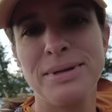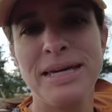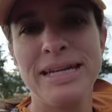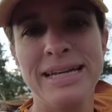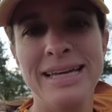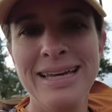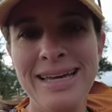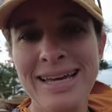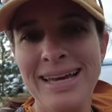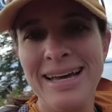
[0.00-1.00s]
beginning.
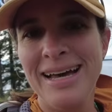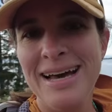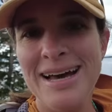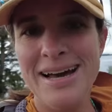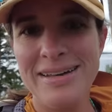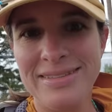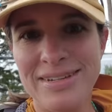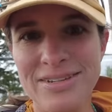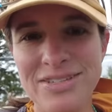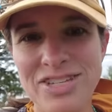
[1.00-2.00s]

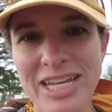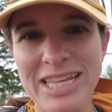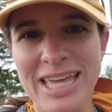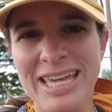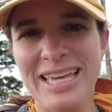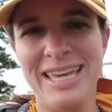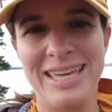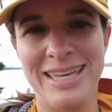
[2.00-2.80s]
There's Jenny Lake.